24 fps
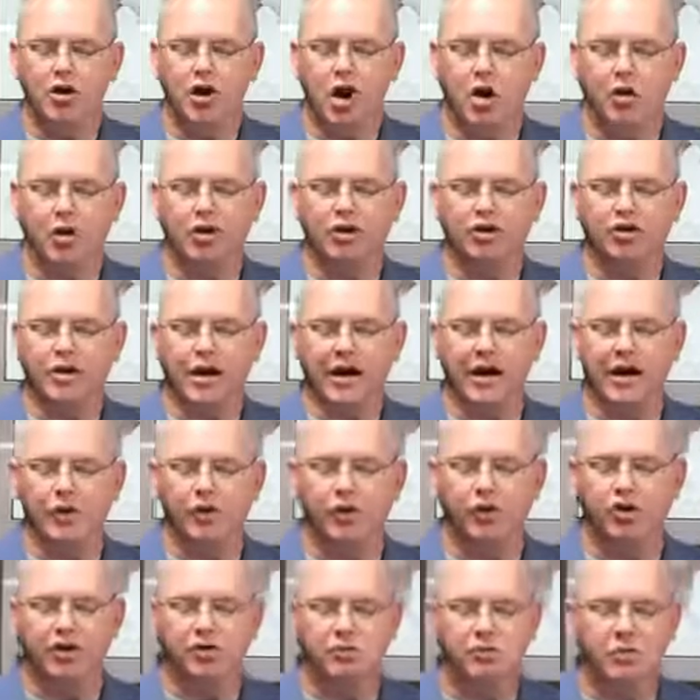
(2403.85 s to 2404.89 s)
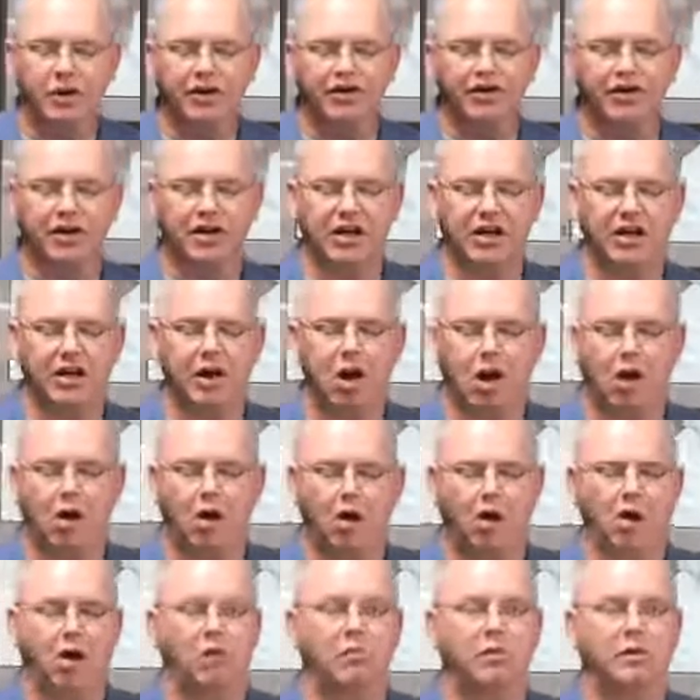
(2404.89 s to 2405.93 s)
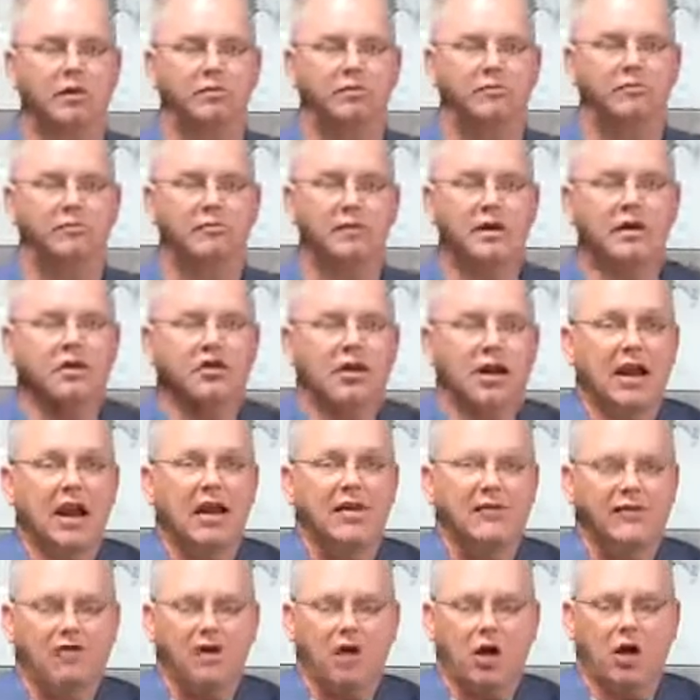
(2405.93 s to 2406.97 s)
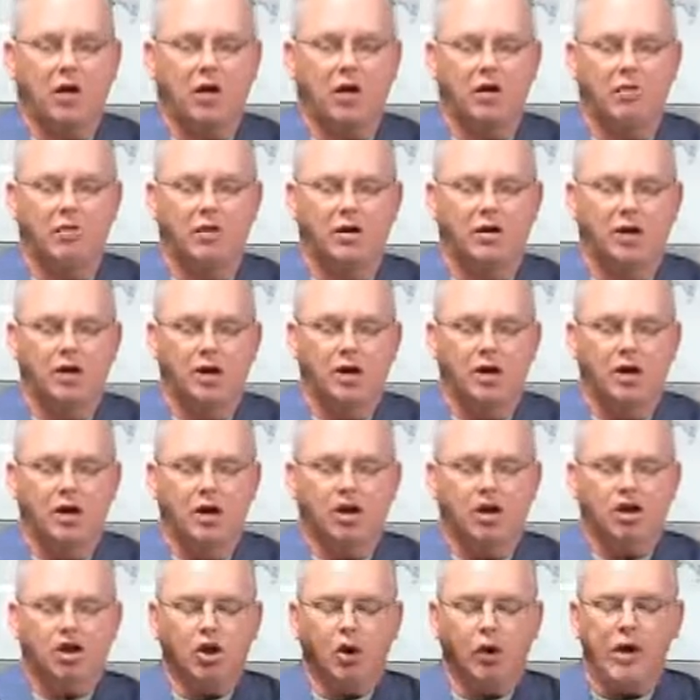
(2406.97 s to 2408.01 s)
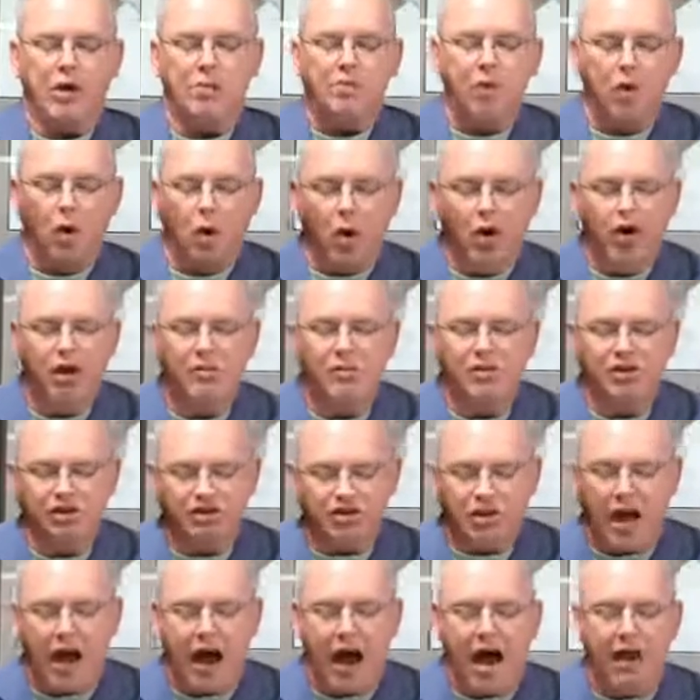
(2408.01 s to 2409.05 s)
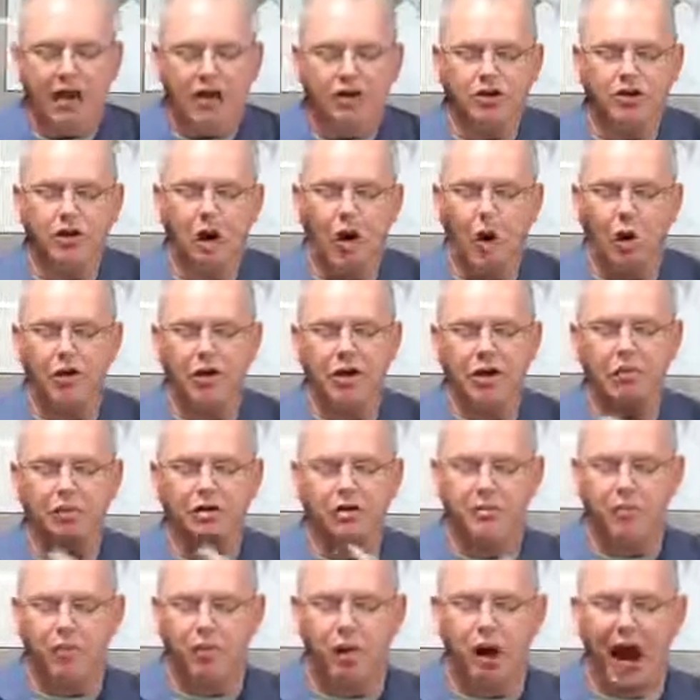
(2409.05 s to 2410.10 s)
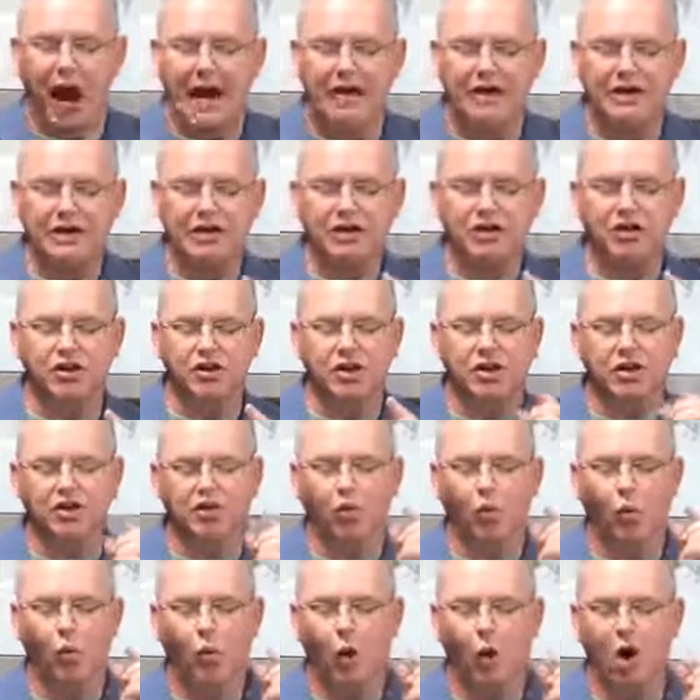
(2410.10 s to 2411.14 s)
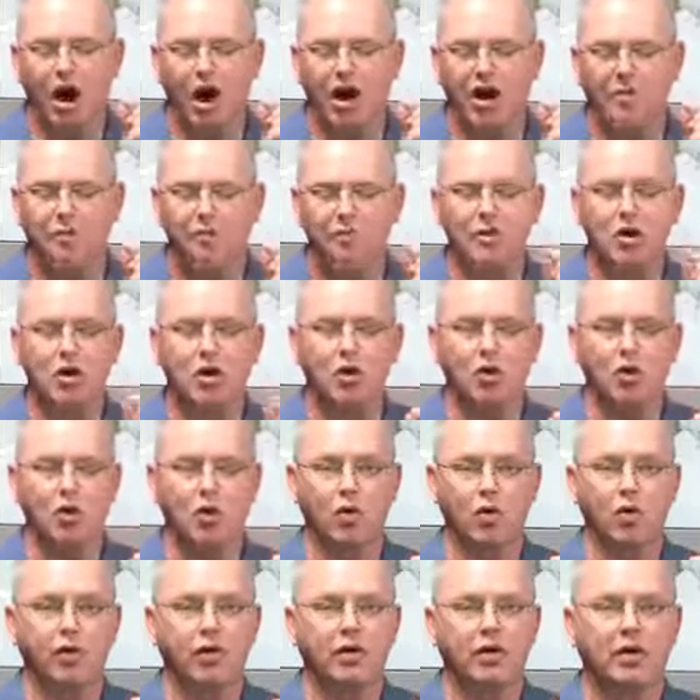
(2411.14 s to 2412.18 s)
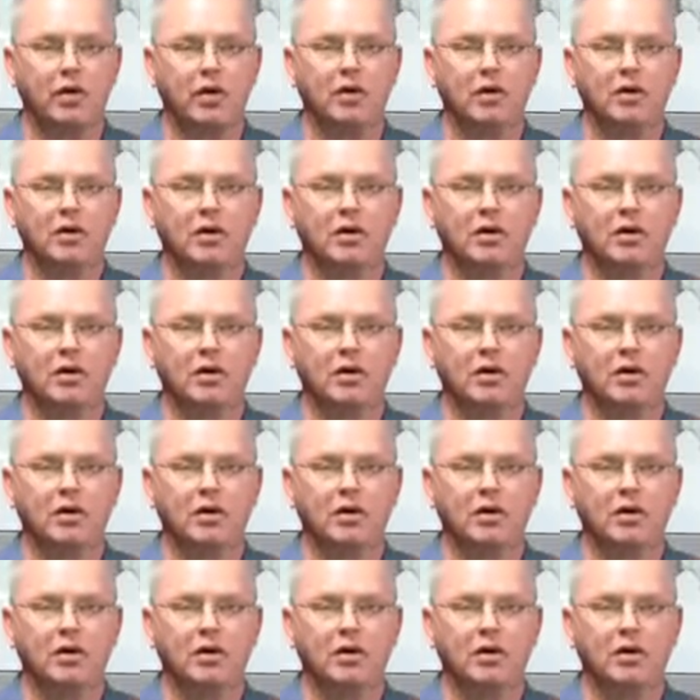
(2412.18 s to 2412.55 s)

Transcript: noticed that he was missing an arm, his left arm. So he pulled him aside and told him to practice this one move